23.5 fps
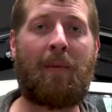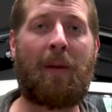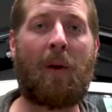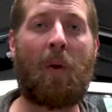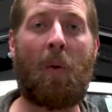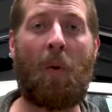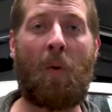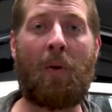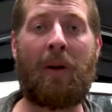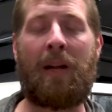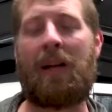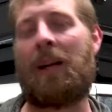
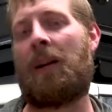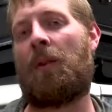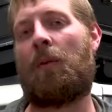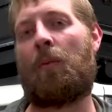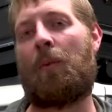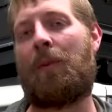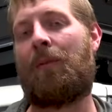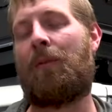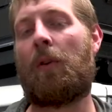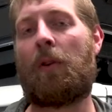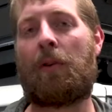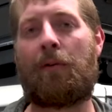awning, or
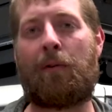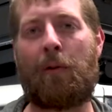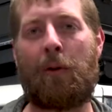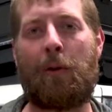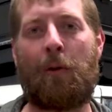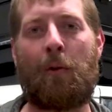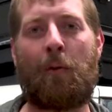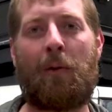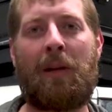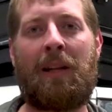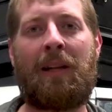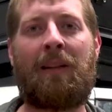we've looked for an
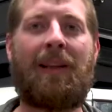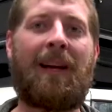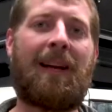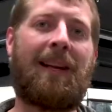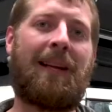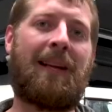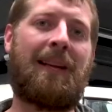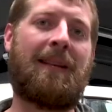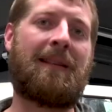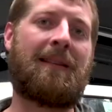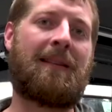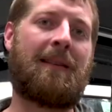awning that
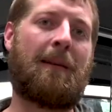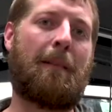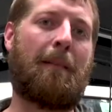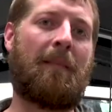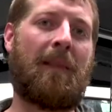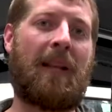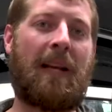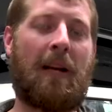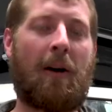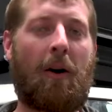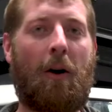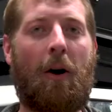is
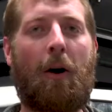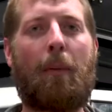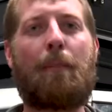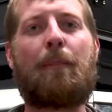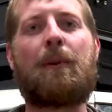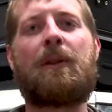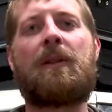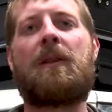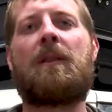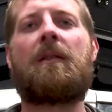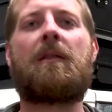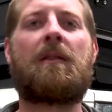the
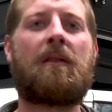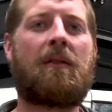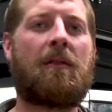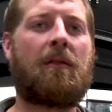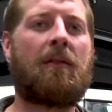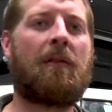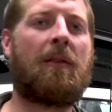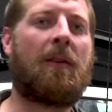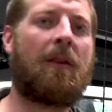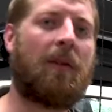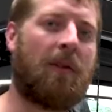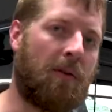opposite
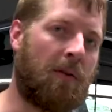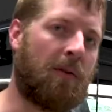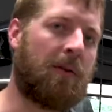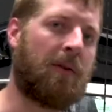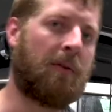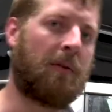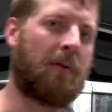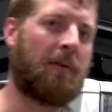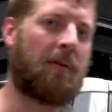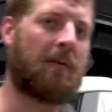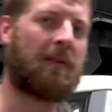to the usual